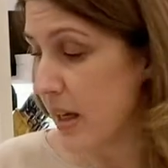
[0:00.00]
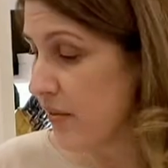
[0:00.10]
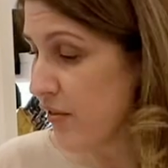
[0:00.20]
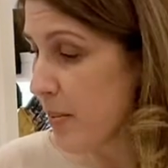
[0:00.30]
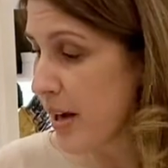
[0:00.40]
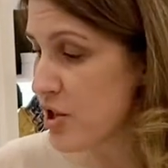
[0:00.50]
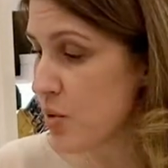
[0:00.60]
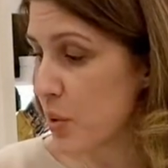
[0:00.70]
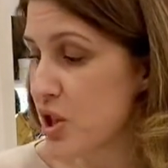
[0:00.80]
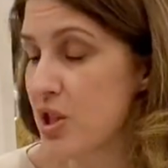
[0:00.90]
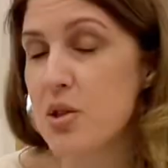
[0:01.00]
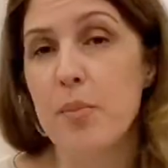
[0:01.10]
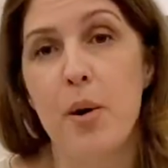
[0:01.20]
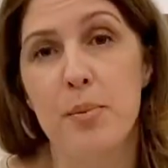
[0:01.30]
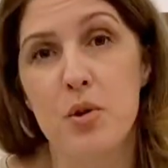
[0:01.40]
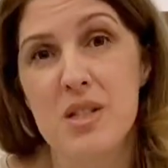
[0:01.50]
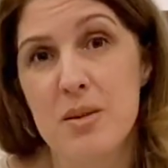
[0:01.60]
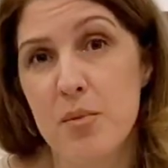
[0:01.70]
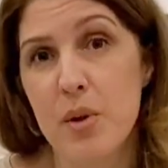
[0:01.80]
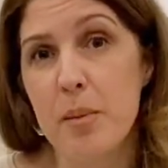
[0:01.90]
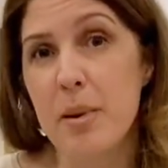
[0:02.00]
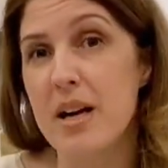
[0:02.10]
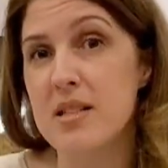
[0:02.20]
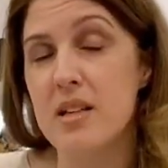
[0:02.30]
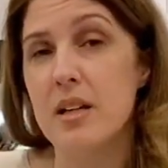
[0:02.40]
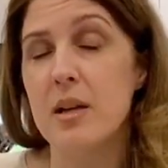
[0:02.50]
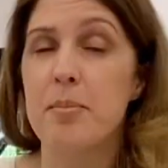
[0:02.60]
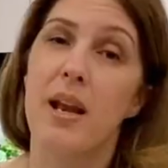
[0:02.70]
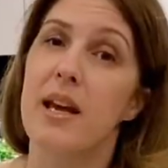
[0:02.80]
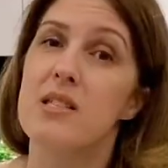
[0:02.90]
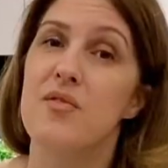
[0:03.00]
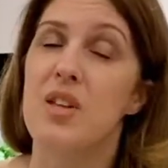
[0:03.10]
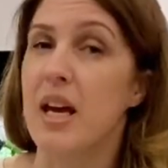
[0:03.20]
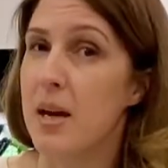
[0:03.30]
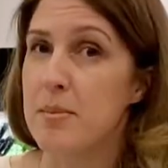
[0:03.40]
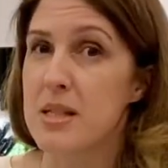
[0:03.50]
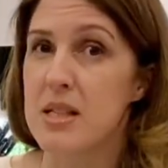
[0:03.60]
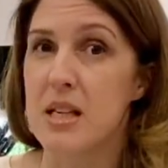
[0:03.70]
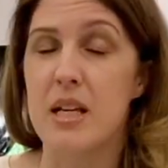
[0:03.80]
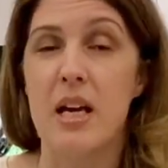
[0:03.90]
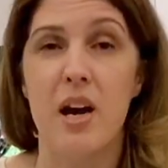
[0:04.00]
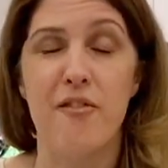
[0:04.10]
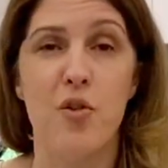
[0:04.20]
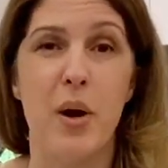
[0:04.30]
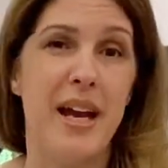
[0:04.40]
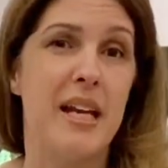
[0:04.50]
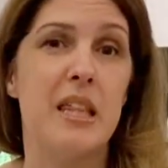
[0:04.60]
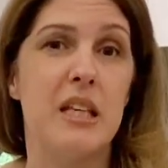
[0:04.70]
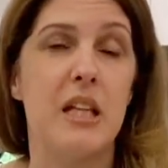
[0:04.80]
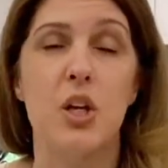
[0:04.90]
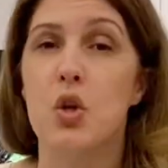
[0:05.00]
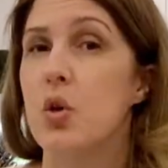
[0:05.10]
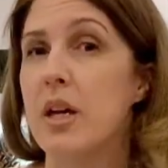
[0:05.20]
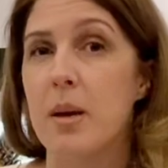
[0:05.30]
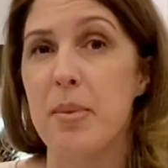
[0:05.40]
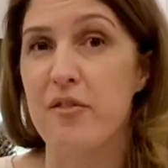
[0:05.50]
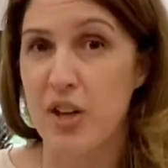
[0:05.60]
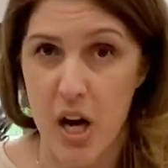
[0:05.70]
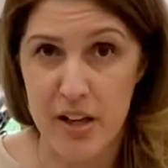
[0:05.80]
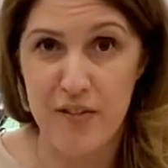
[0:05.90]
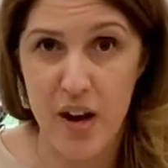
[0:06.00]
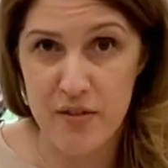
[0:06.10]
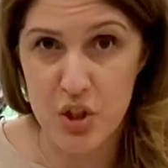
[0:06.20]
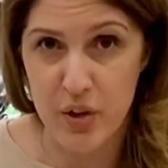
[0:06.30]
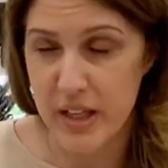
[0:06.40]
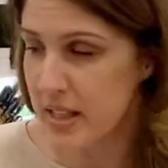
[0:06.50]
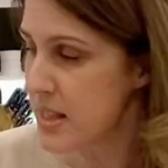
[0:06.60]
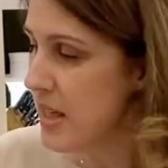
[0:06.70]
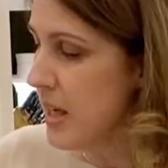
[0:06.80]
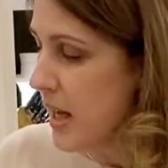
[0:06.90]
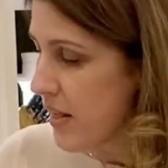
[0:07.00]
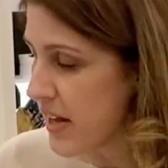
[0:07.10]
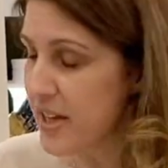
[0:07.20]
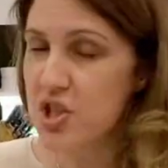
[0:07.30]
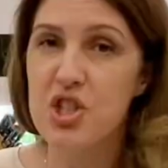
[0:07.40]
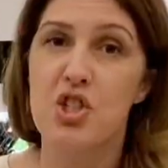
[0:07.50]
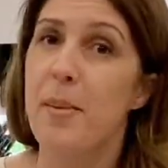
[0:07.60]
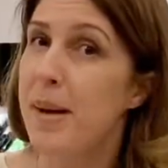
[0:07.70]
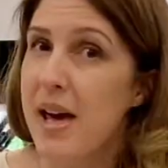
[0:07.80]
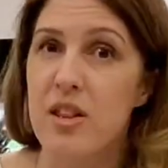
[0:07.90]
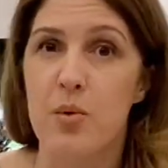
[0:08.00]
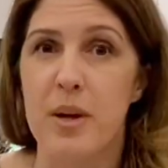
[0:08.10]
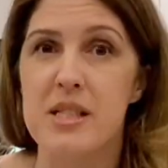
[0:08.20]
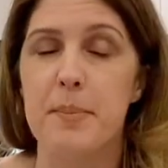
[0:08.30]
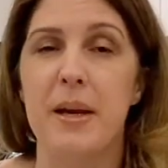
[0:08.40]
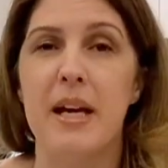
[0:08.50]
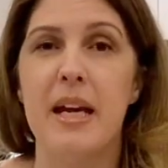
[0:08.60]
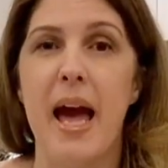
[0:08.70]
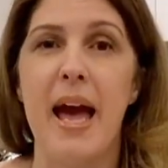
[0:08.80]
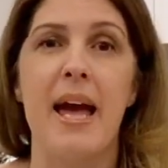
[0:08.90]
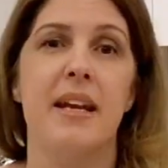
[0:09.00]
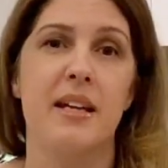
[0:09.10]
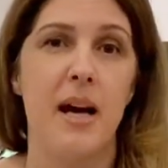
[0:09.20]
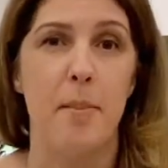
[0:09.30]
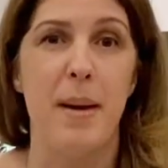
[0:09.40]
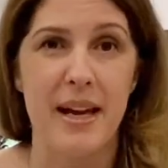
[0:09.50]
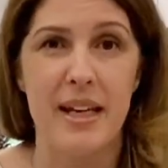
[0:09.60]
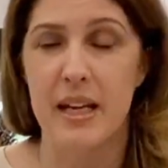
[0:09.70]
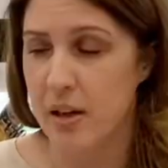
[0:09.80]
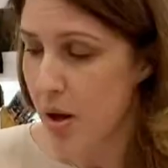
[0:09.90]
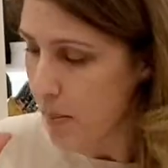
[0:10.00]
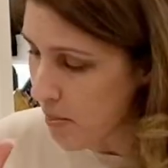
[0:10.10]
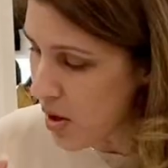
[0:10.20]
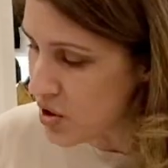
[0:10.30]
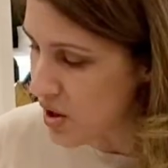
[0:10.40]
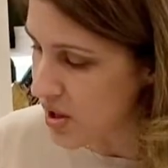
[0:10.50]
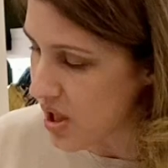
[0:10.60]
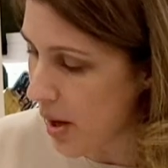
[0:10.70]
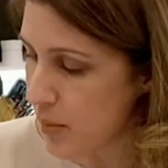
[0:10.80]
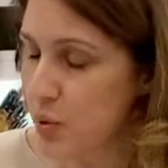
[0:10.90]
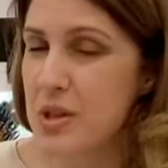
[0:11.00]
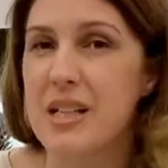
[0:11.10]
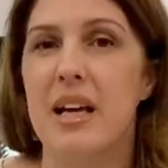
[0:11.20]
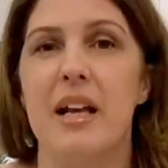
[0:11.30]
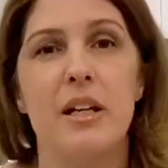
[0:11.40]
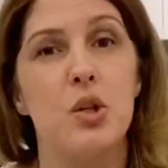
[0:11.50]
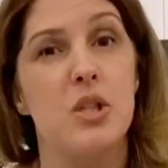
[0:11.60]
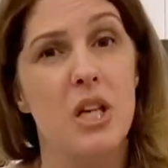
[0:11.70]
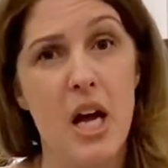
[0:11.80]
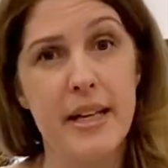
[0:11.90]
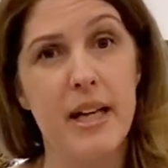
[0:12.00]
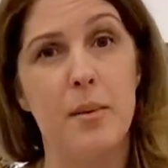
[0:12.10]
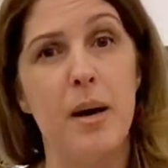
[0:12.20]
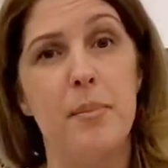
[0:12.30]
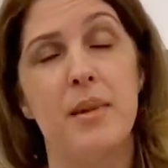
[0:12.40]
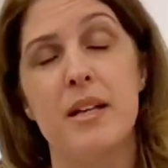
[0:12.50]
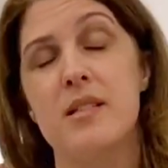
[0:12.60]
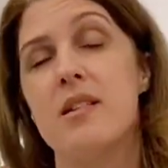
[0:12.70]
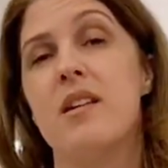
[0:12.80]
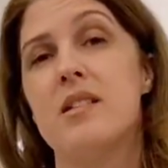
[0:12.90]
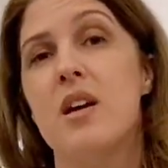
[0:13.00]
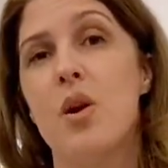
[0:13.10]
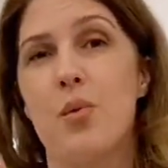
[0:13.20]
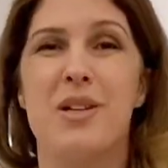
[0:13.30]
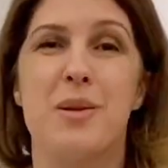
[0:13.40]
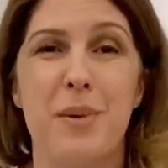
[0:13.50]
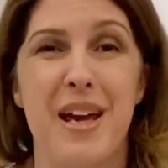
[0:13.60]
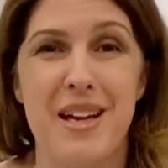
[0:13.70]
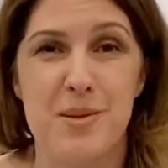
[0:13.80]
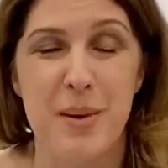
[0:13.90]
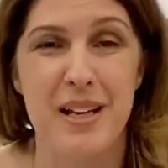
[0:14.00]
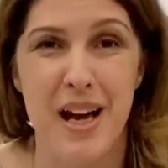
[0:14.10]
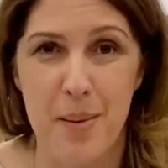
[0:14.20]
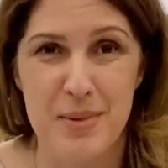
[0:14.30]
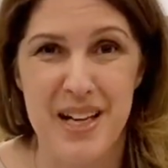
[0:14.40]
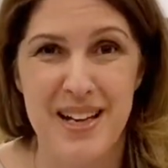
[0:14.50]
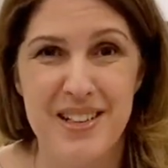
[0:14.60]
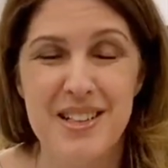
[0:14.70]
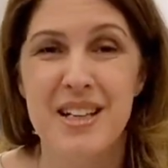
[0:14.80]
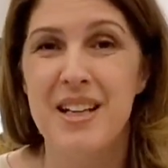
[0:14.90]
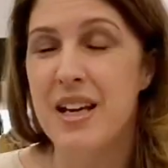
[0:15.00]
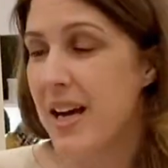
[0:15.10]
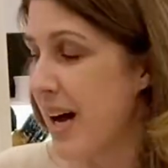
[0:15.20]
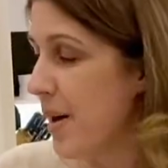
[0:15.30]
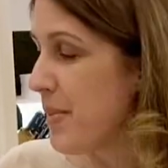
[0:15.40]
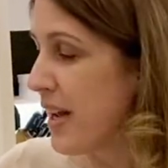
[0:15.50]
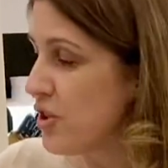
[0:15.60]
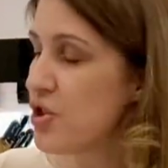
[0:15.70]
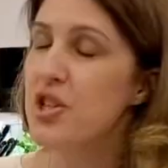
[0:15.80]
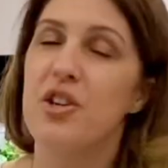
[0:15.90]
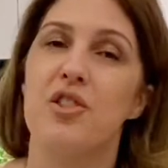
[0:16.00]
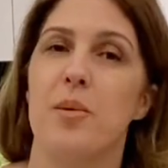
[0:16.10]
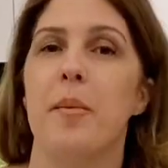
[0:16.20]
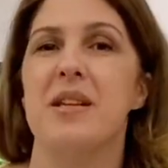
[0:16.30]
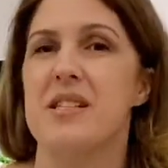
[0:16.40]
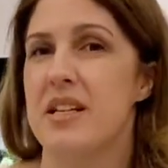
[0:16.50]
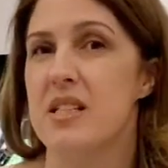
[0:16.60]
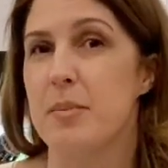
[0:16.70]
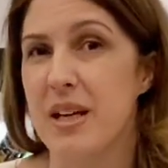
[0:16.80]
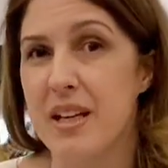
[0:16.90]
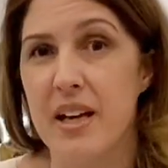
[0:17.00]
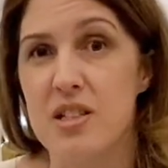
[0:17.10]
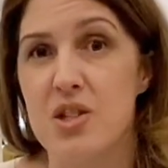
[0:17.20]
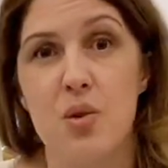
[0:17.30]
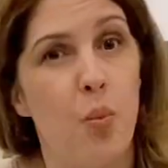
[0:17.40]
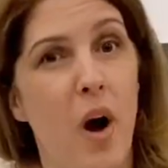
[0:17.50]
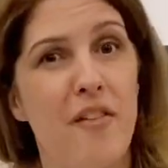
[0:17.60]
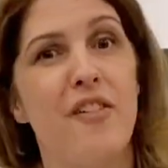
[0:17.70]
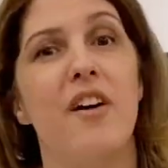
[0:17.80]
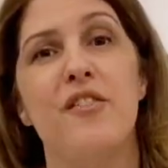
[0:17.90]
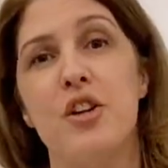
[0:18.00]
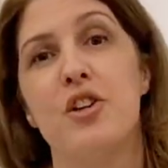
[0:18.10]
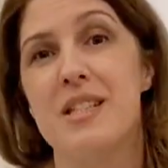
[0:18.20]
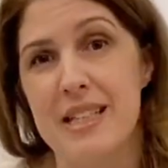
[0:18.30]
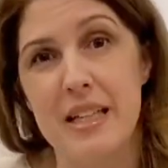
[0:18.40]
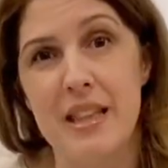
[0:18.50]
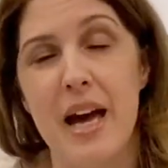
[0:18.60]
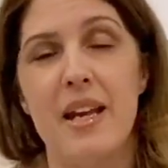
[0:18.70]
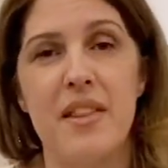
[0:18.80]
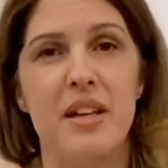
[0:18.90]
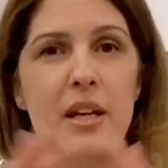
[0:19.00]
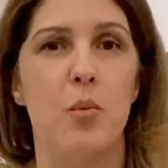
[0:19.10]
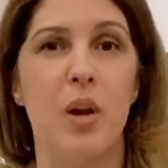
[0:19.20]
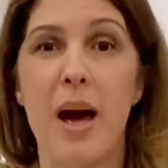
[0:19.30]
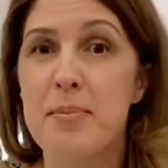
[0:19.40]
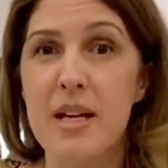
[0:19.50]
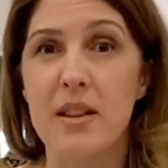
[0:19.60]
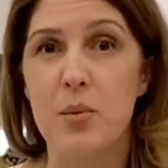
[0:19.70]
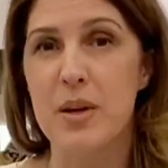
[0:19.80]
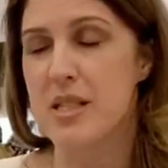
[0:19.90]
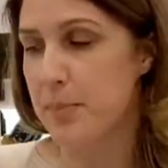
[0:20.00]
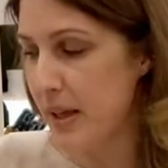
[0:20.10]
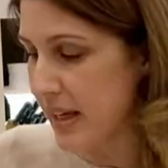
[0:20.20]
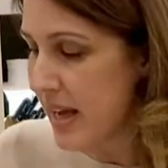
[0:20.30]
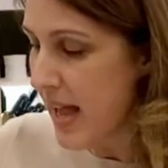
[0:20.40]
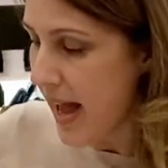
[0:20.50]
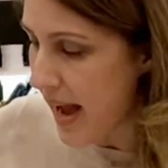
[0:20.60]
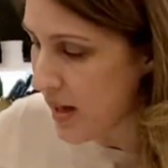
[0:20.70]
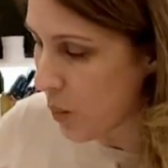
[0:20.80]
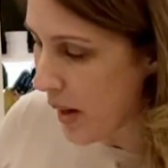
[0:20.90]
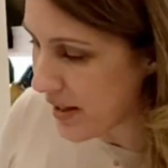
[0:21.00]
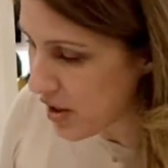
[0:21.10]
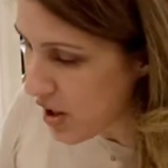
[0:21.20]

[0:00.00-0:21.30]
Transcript: information, which is to pop your simmering basket in place of the MC for anything that you're cooking above 95 degrees, then just jump out of the recipe and come back in. Most of the time you'll see a little sign come up that says recipe has been updated, and usually your Thermomix needs to be connected to Wi-Fi for you to see that, and then it will update the recipe and away you